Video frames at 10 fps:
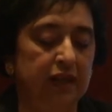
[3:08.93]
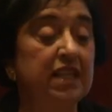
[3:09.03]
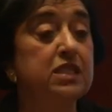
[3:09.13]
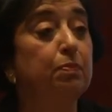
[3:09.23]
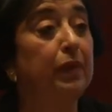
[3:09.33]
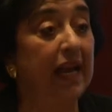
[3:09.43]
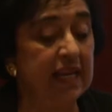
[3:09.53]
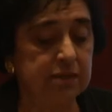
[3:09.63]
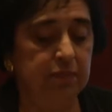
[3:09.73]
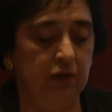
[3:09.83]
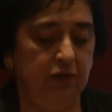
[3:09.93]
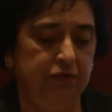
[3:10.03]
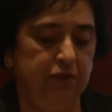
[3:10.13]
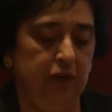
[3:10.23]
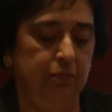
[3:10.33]
displacement
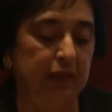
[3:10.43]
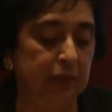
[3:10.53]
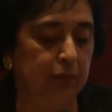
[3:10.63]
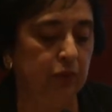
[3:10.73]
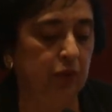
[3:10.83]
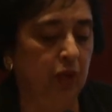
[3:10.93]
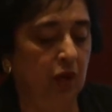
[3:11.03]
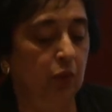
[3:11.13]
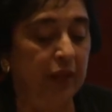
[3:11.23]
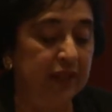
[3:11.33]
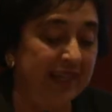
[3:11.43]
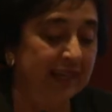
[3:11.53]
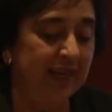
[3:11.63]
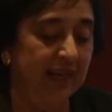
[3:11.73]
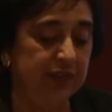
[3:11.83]
of people
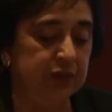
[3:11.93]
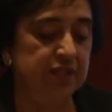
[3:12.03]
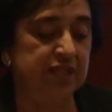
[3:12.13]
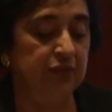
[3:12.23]
within countries,